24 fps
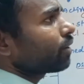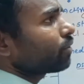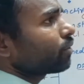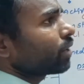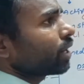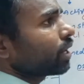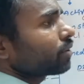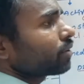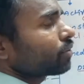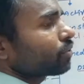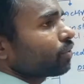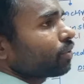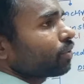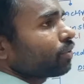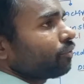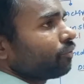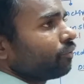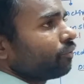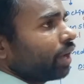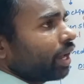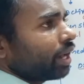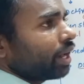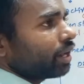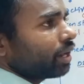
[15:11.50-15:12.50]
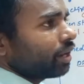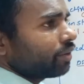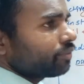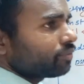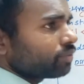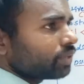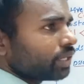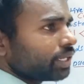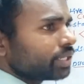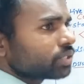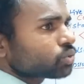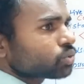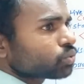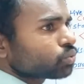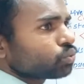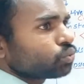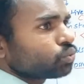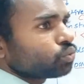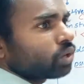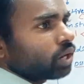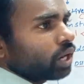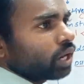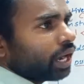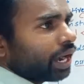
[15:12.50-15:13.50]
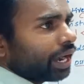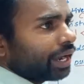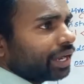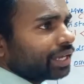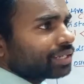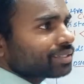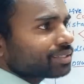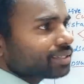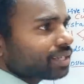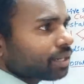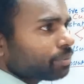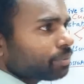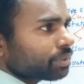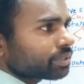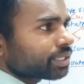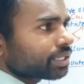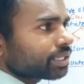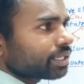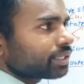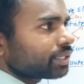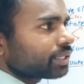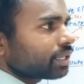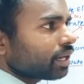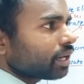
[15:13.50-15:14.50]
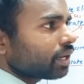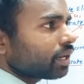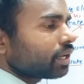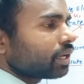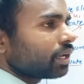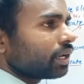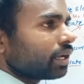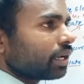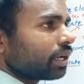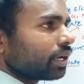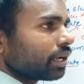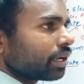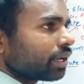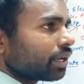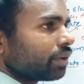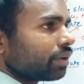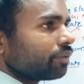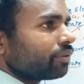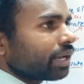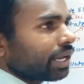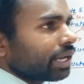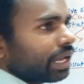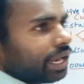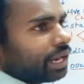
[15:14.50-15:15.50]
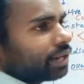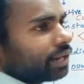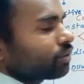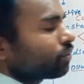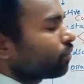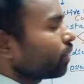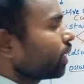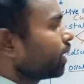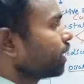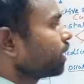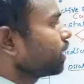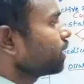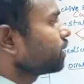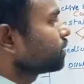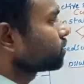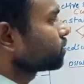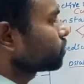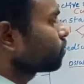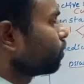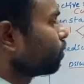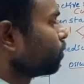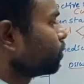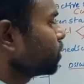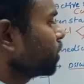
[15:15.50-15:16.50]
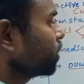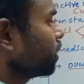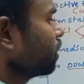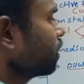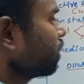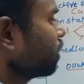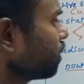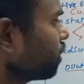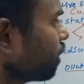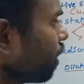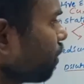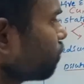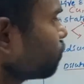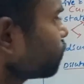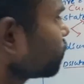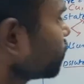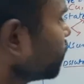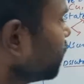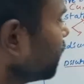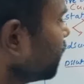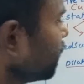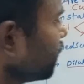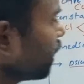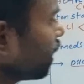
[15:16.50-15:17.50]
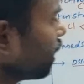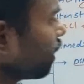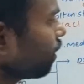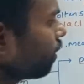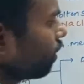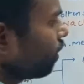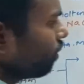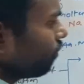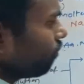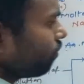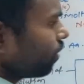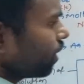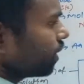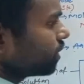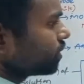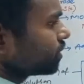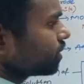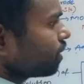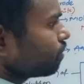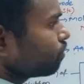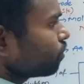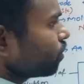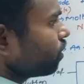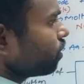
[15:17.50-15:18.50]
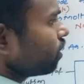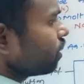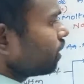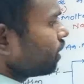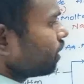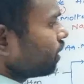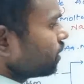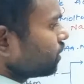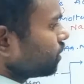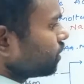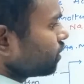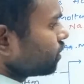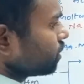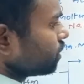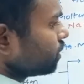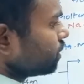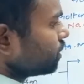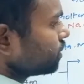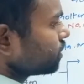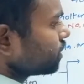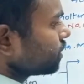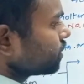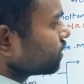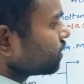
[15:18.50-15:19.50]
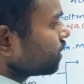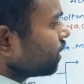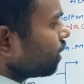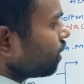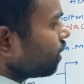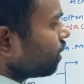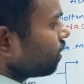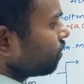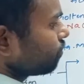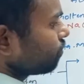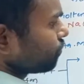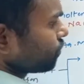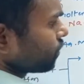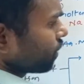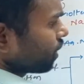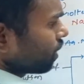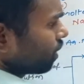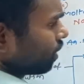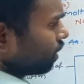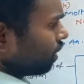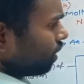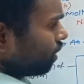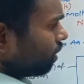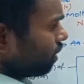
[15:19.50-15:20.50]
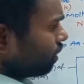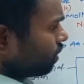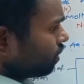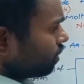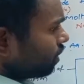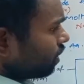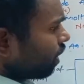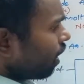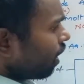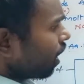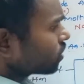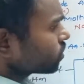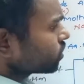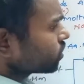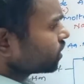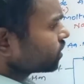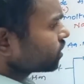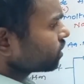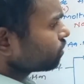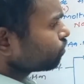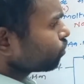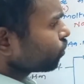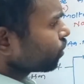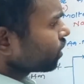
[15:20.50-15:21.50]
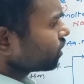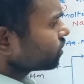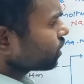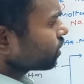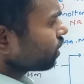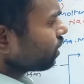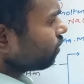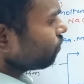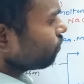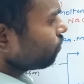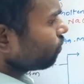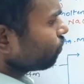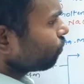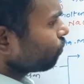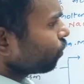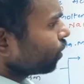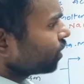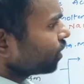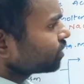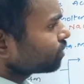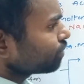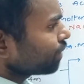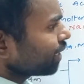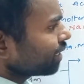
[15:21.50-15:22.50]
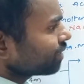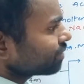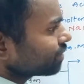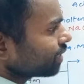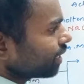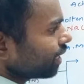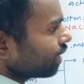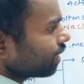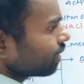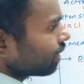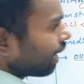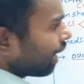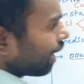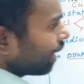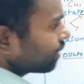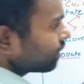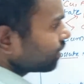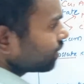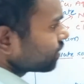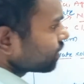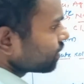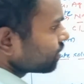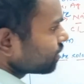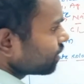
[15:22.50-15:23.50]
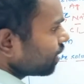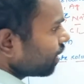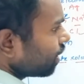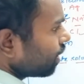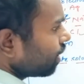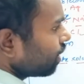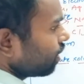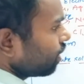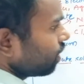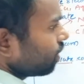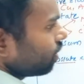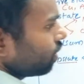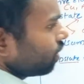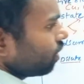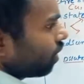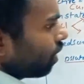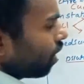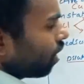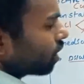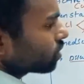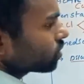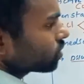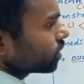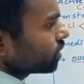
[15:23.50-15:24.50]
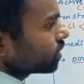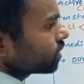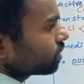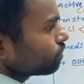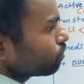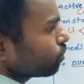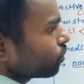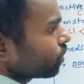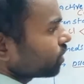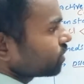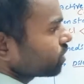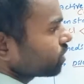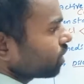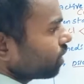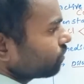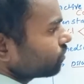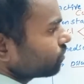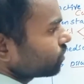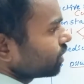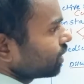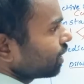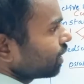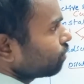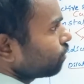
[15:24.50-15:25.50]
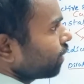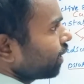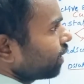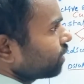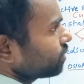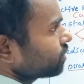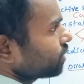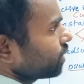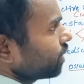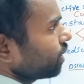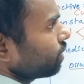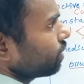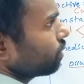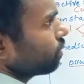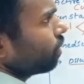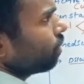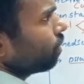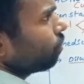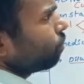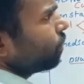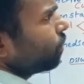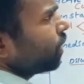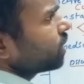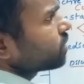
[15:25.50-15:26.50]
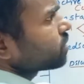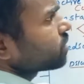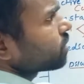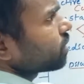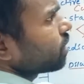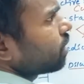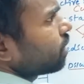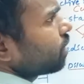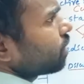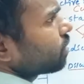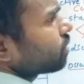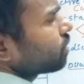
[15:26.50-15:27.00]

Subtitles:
electrode when these two ions are present in the given electrolytic solution. Now see here, for example, this is the oxidation potential of OH minus ion and this is the oxidation potential of Cl minus ion. Means the